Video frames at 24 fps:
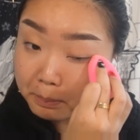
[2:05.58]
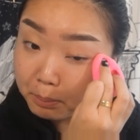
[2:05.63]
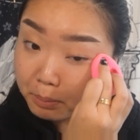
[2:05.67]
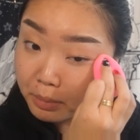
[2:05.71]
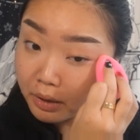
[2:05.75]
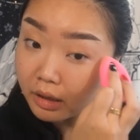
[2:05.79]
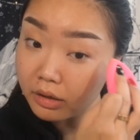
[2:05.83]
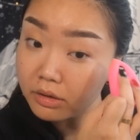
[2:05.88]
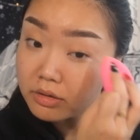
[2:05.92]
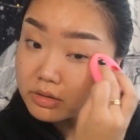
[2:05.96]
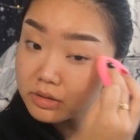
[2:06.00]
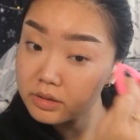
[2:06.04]

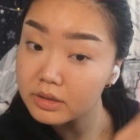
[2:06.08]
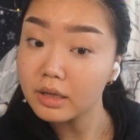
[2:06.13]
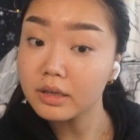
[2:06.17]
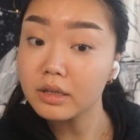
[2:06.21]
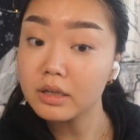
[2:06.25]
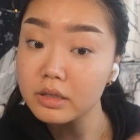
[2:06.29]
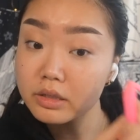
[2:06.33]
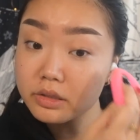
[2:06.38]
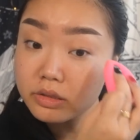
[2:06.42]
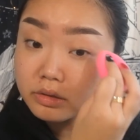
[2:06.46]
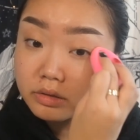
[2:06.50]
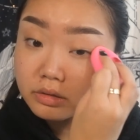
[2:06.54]
pounce that
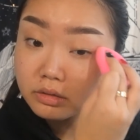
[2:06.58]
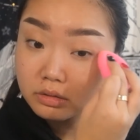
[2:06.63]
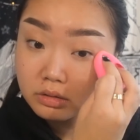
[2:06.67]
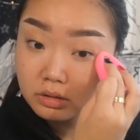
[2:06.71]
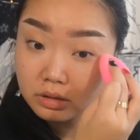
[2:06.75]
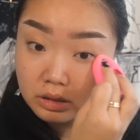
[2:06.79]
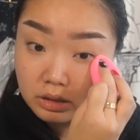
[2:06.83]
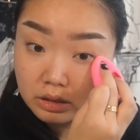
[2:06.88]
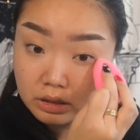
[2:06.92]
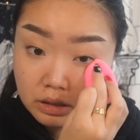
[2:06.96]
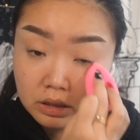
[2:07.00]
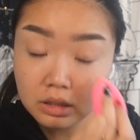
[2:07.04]
into
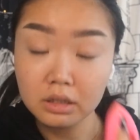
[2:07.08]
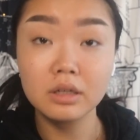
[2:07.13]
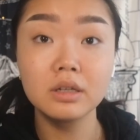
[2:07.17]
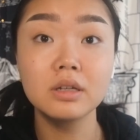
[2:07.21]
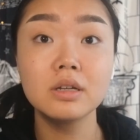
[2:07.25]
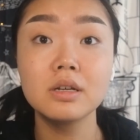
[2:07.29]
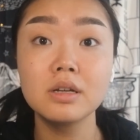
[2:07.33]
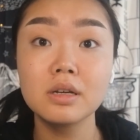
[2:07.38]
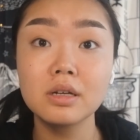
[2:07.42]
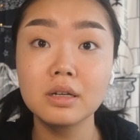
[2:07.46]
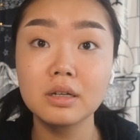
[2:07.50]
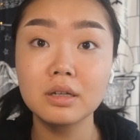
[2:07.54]

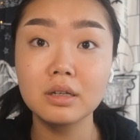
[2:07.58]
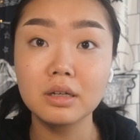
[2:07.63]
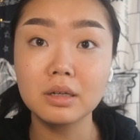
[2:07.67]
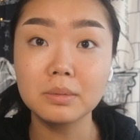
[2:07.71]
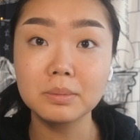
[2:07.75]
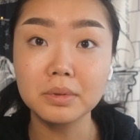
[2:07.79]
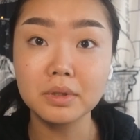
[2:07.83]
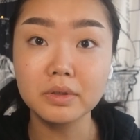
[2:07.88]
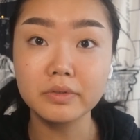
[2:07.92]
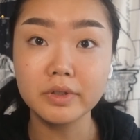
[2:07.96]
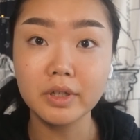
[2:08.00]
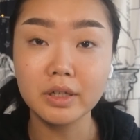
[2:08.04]

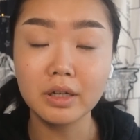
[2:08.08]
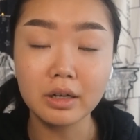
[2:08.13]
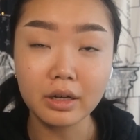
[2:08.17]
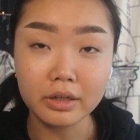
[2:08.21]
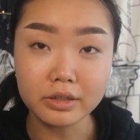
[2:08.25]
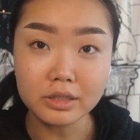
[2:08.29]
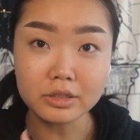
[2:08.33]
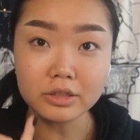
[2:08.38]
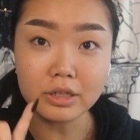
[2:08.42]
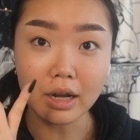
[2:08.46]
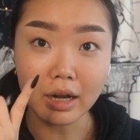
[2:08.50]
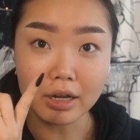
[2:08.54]
oblivion, and
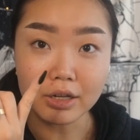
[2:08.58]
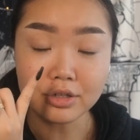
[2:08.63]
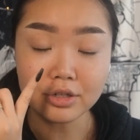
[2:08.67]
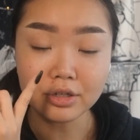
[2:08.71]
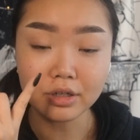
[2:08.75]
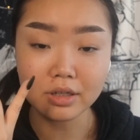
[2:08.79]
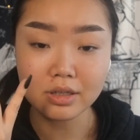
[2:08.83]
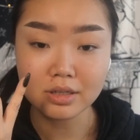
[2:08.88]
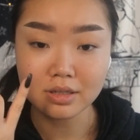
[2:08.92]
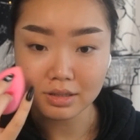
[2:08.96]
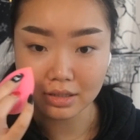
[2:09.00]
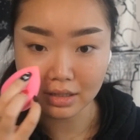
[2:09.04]
it's just, as you
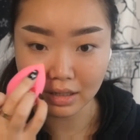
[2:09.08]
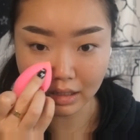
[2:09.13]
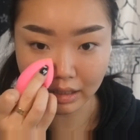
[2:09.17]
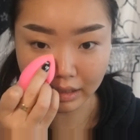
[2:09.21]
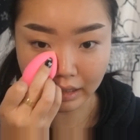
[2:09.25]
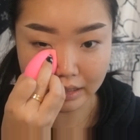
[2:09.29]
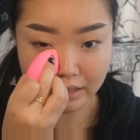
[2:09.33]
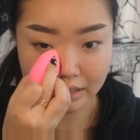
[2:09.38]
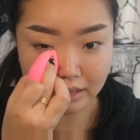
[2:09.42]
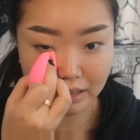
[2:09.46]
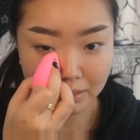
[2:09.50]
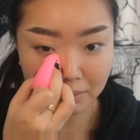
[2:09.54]
can see, like,
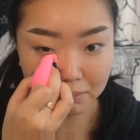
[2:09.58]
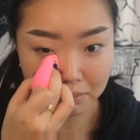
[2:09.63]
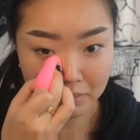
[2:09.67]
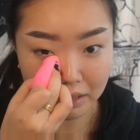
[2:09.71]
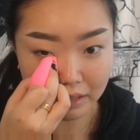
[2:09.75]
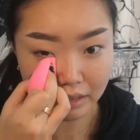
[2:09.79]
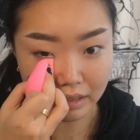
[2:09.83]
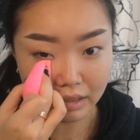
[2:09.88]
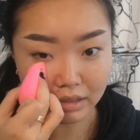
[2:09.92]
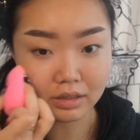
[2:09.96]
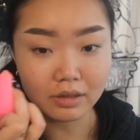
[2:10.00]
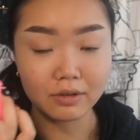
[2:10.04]
it's an
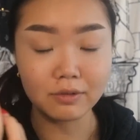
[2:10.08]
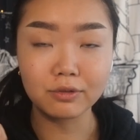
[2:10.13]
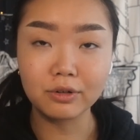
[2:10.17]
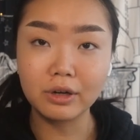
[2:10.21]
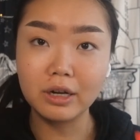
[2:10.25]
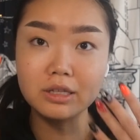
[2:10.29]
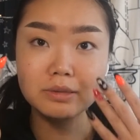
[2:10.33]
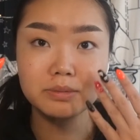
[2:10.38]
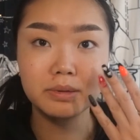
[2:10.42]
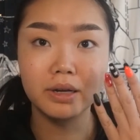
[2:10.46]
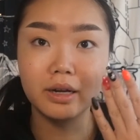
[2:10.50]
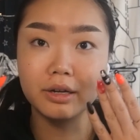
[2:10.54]
immediate
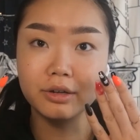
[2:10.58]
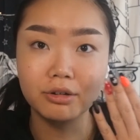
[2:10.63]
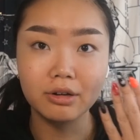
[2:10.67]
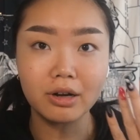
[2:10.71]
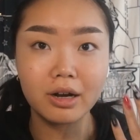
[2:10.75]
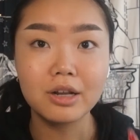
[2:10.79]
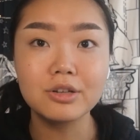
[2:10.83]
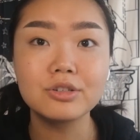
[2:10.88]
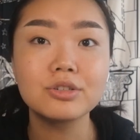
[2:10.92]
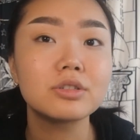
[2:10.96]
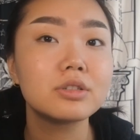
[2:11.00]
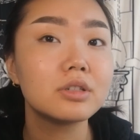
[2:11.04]
difference. My under
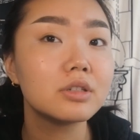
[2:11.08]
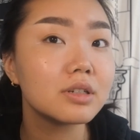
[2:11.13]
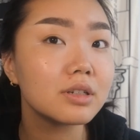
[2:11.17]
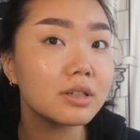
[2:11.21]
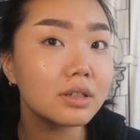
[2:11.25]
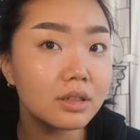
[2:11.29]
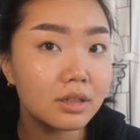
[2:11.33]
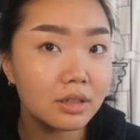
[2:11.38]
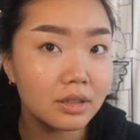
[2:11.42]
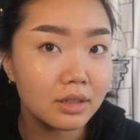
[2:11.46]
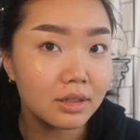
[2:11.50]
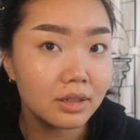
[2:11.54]
eyes just look
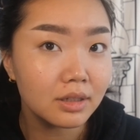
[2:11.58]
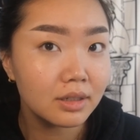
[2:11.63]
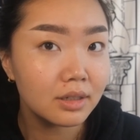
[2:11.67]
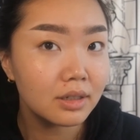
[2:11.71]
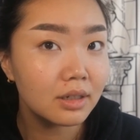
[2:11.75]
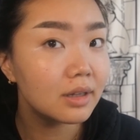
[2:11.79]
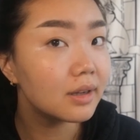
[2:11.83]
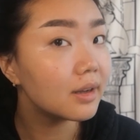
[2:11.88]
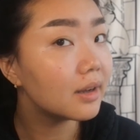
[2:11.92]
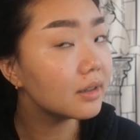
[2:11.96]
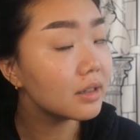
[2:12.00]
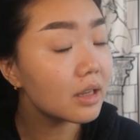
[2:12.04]

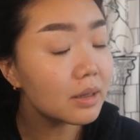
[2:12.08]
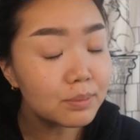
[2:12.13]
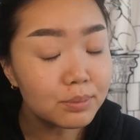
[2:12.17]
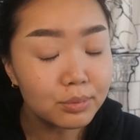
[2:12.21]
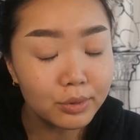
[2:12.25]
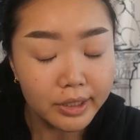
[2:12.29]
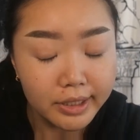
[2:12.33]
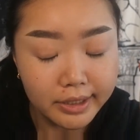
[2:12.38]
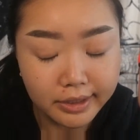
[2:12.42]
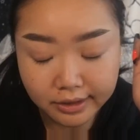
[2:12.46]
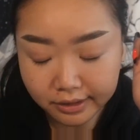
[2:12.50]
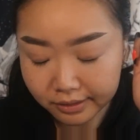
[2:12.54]
a lot
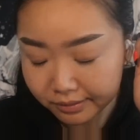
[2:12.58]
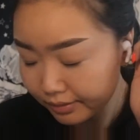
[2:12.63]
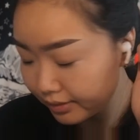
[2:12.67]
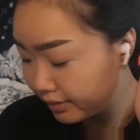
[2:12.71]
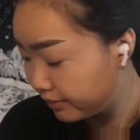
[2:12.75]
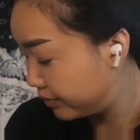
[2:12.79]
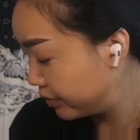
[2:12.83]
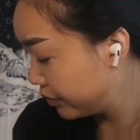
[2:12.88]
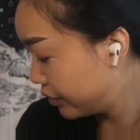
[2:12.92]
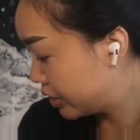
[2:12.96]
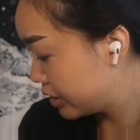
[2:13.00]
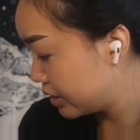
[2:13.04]
brighter
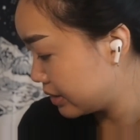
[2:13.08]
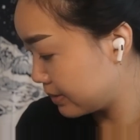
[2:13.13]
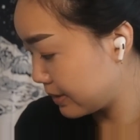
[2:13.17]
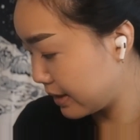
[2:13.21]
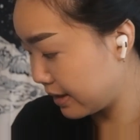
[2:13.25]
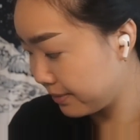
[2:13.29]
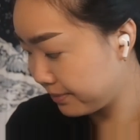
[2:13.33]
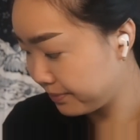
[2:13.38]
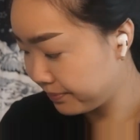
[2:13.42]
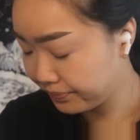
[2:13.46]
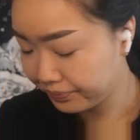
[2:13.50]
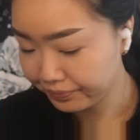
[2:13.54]
in this
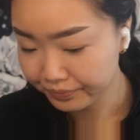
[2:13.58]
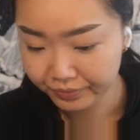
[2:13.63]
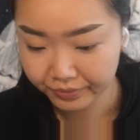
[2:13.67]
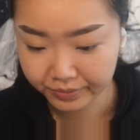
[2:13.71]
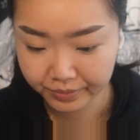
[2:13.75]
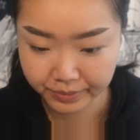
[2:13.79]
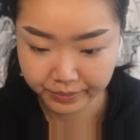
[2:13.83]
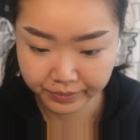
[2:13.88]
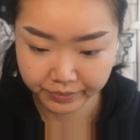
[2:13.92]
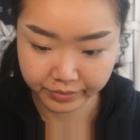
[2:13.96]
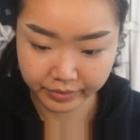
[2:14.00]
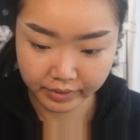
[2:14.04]
way.
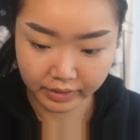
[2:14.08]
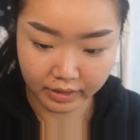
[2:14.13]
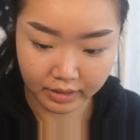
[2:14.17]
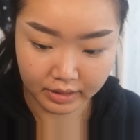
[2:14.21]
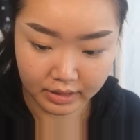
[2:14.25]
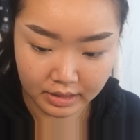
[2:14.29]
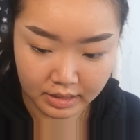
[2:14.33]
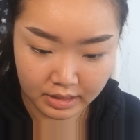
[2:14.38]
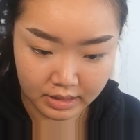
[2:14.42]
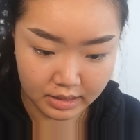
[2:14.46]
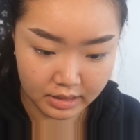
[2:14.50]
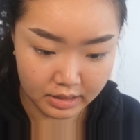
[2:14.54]

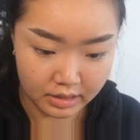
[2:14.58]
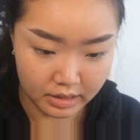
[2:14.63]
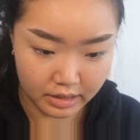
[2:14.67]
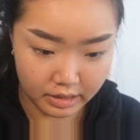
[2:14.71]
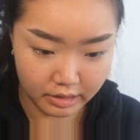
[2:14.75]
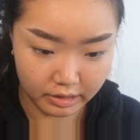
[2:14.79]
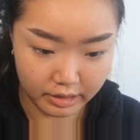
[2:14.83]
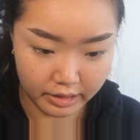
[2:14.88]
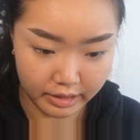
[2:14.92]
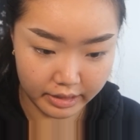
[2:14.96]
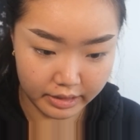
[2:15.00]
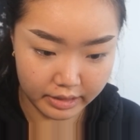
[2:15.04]

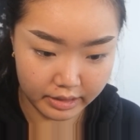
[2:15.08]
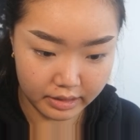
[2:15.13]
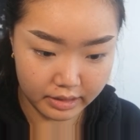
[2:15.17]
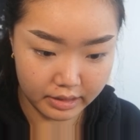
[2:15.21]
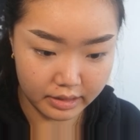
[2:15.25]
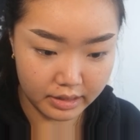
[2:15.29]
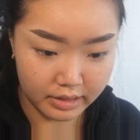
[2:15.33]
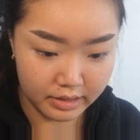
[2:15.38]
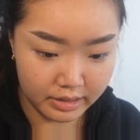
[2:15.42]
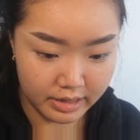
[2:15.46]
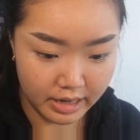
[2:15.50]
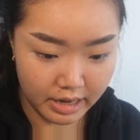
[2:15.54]
Alright,
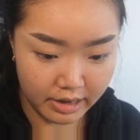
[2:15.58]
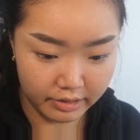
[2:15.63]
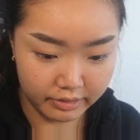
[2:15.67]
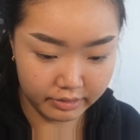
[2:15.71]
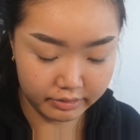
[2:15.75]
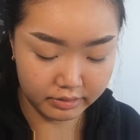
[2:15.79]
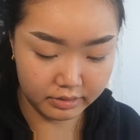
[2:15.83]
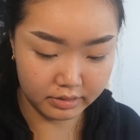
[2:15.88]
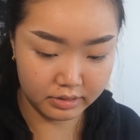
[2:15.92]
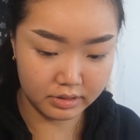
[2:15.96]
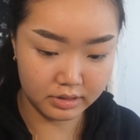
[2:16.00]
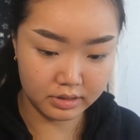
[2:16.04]
now
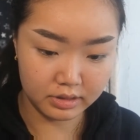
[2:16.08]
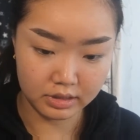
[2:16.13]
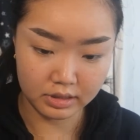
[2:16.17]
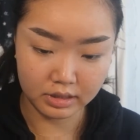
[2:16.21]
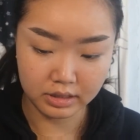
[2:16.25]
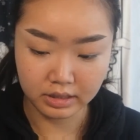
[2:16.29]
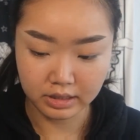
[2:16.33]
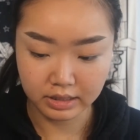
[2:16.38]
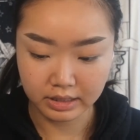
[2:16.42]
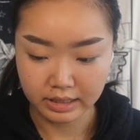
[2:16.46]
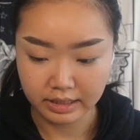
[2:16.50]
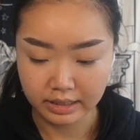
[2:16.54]

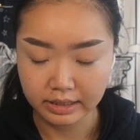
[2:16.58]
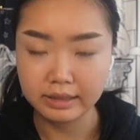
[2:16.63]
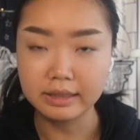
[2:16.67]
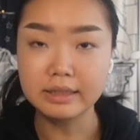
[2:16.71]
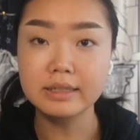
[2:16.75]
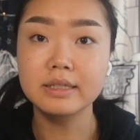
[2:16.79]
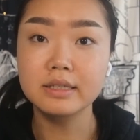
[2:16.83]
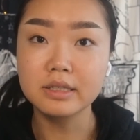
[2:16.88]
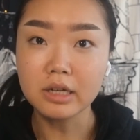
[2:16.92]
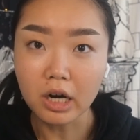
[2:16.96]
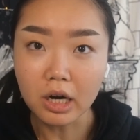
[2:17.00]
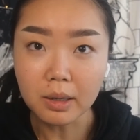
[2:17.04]
the
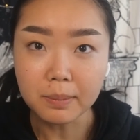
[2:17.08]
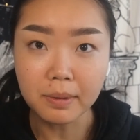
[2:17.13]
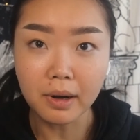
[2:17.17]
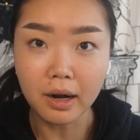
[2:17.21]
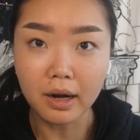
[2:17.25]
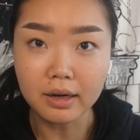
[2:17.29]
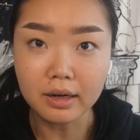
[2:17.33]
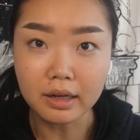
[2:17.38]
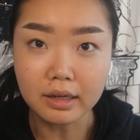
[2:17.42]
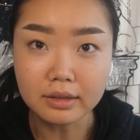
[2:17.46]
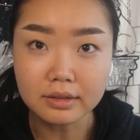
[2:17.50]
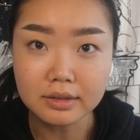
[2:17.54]
star
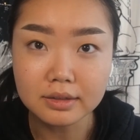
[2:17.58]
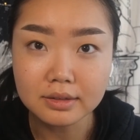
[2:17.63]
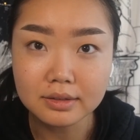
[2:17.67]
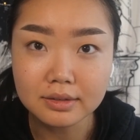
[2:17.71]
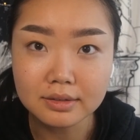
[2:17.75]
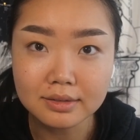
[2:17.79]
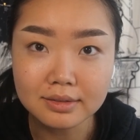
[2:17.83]
product.